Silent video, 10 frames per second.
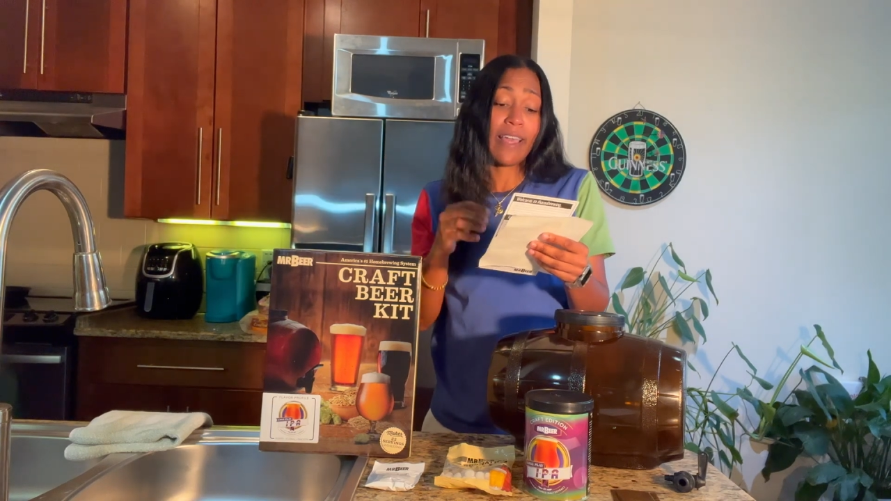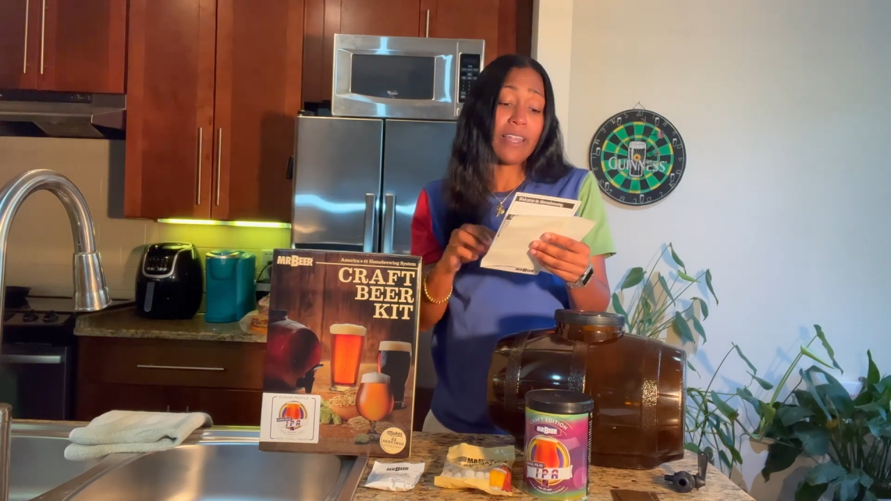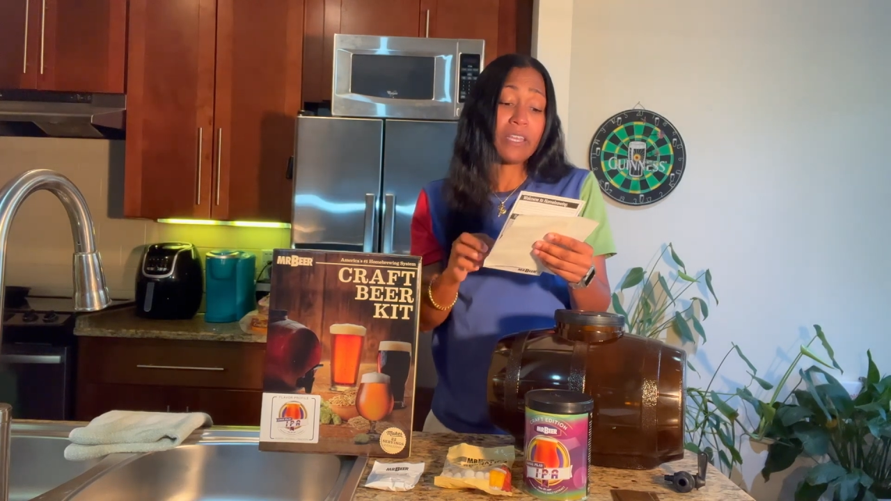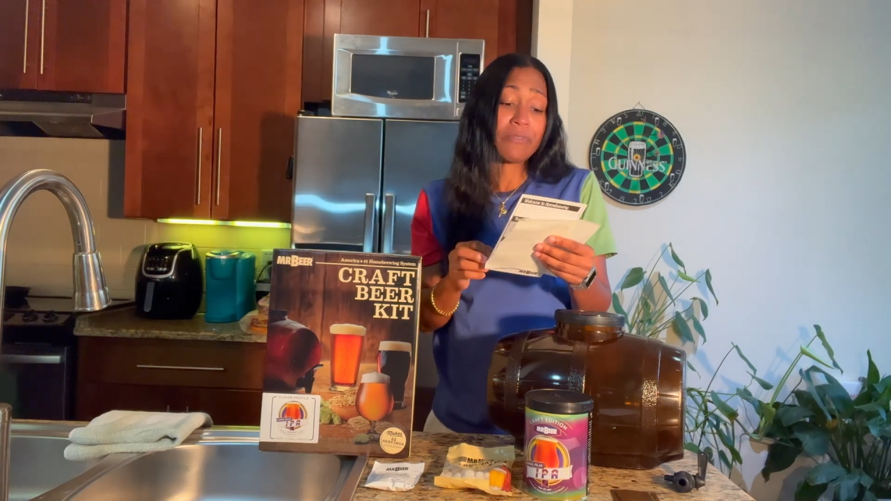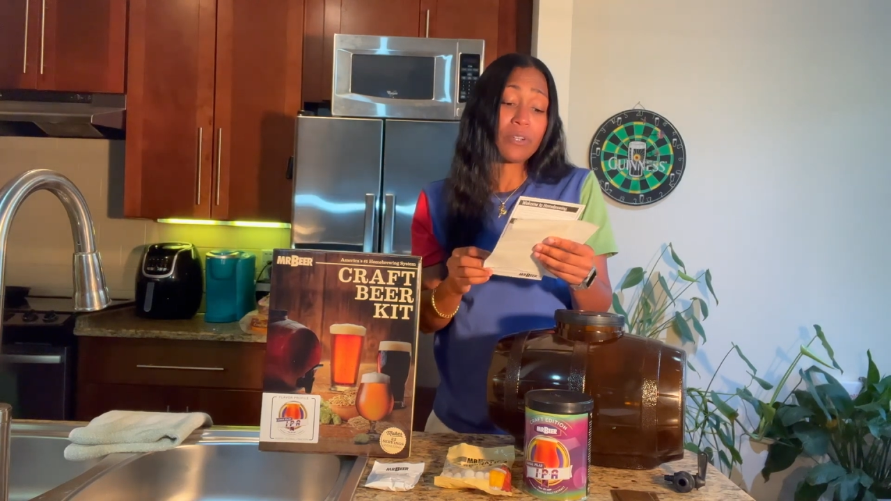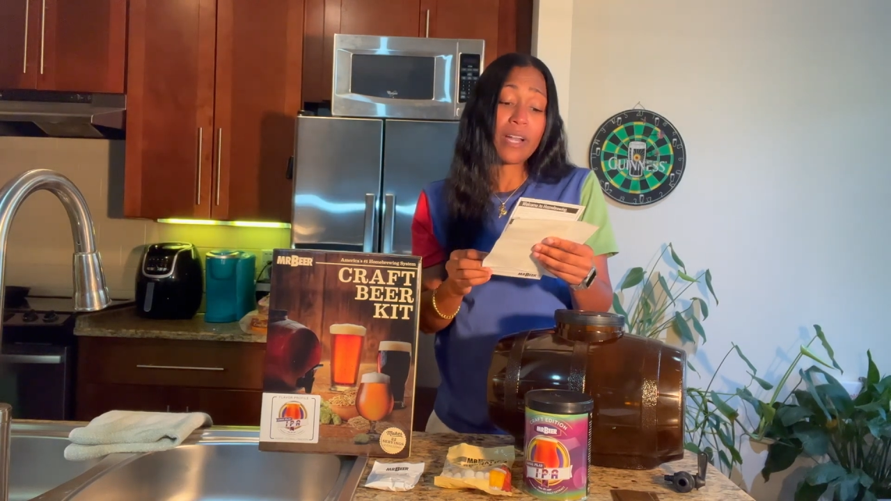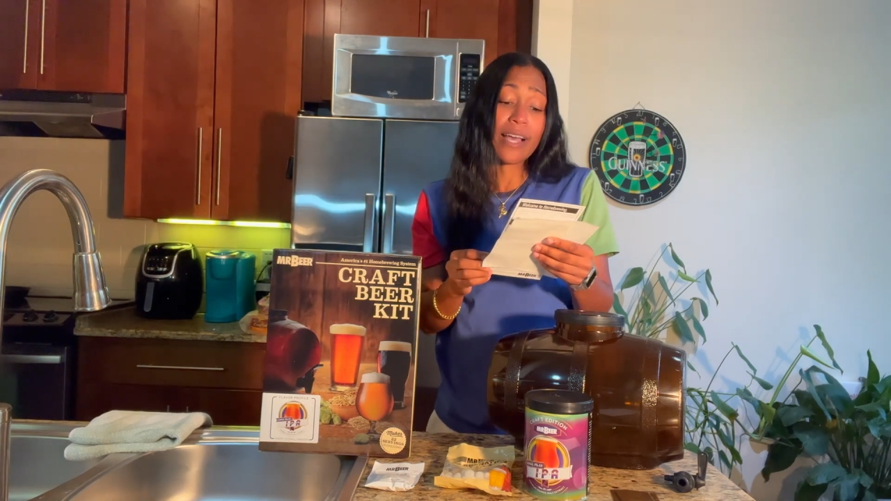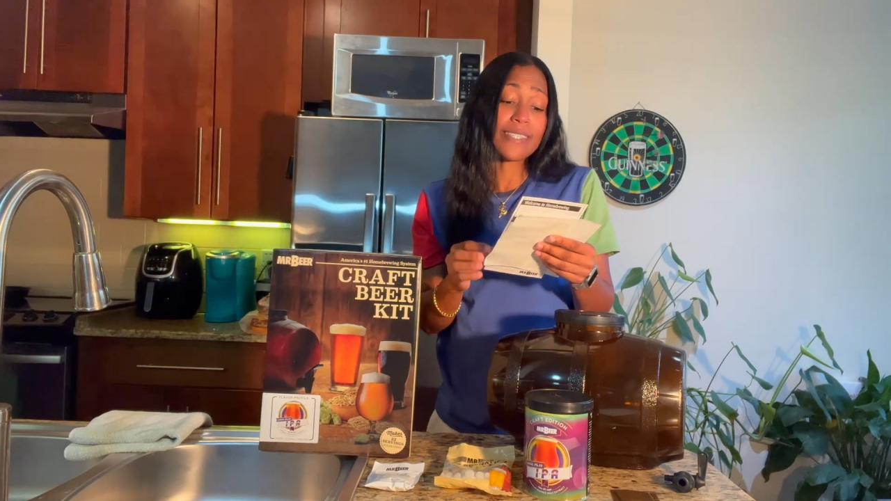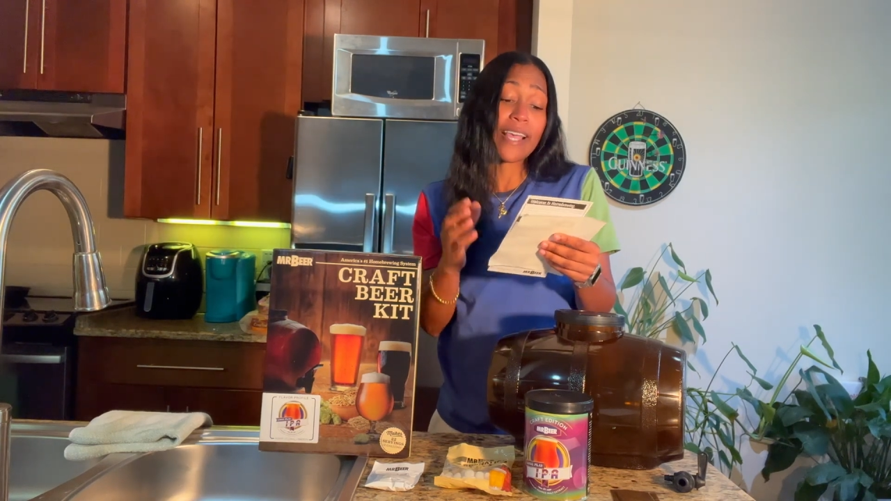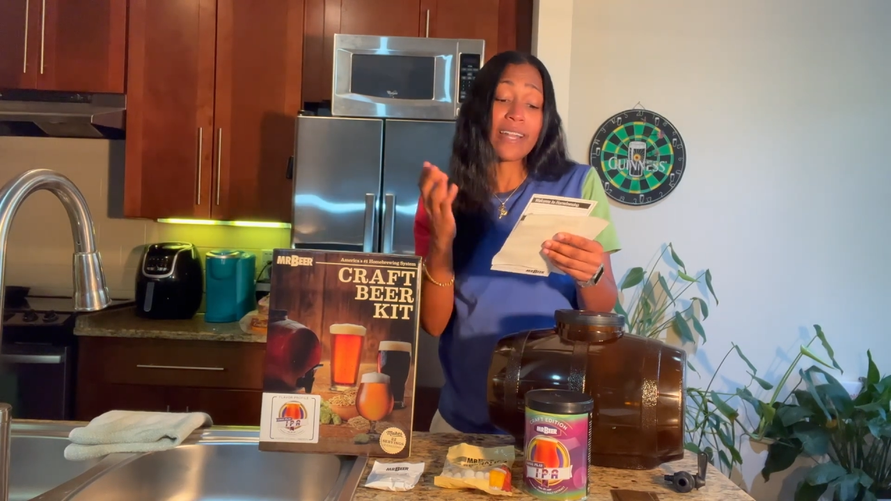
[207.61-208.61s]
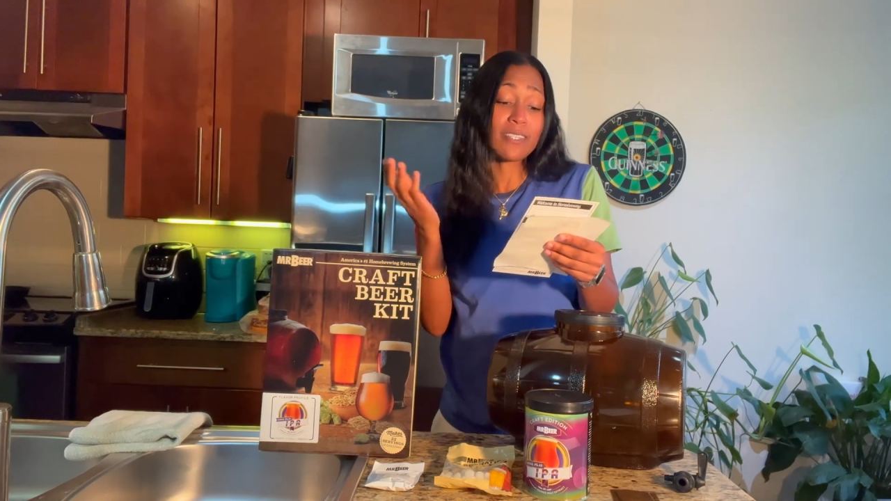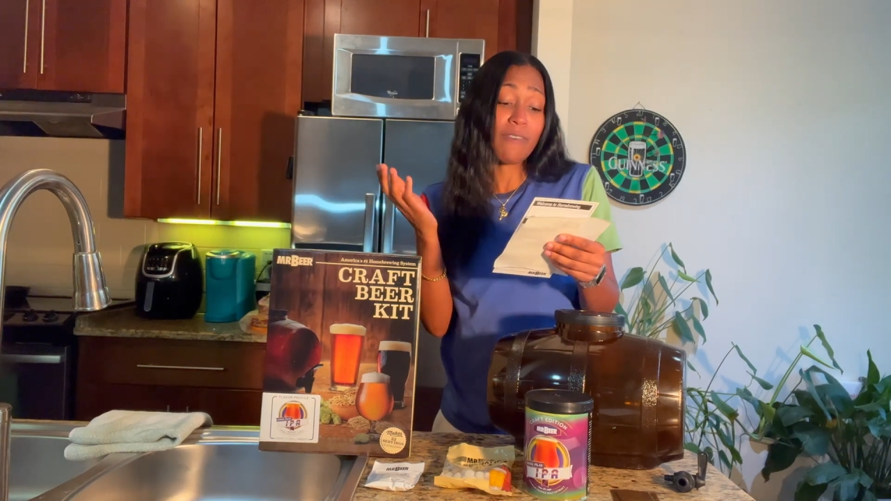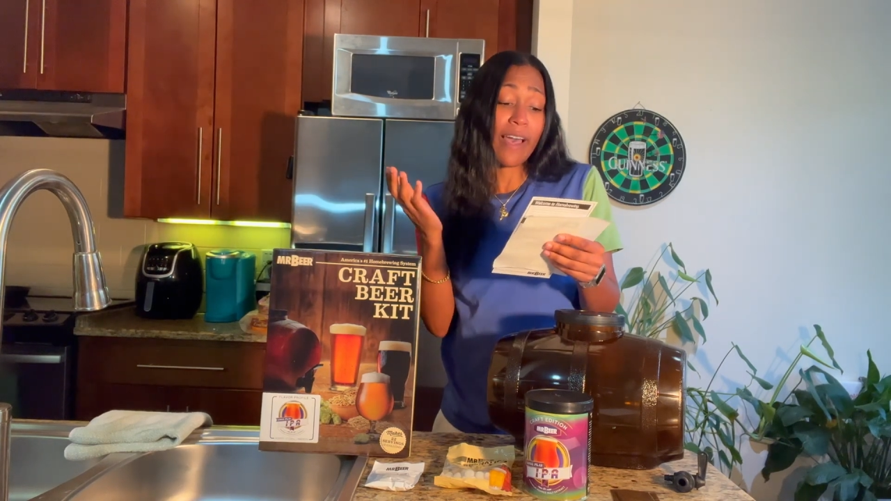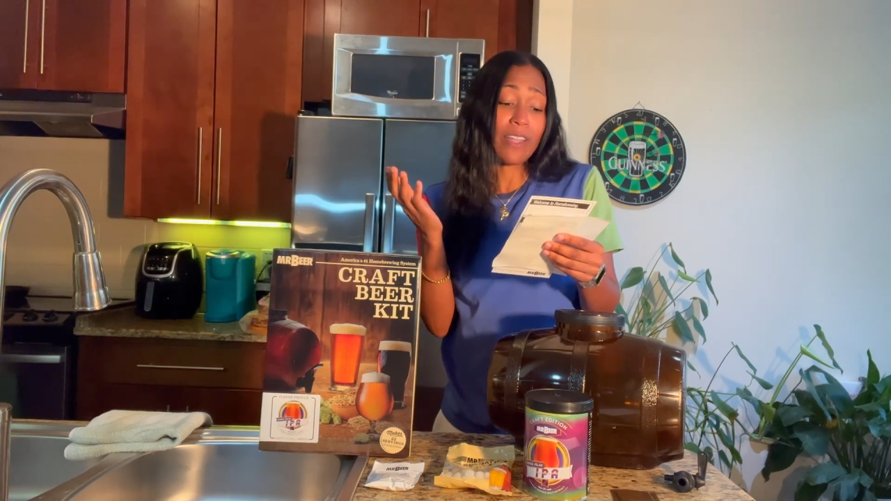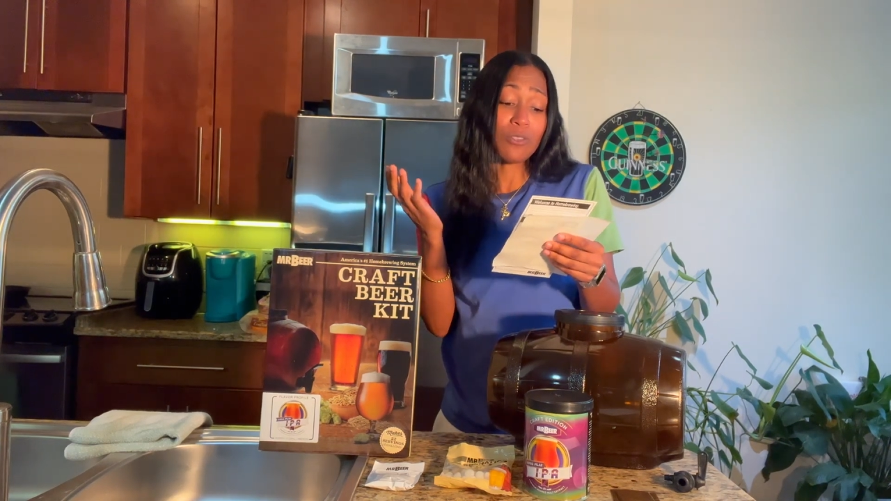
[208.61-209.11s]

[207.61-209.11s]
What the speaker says: and if you're not satisfied,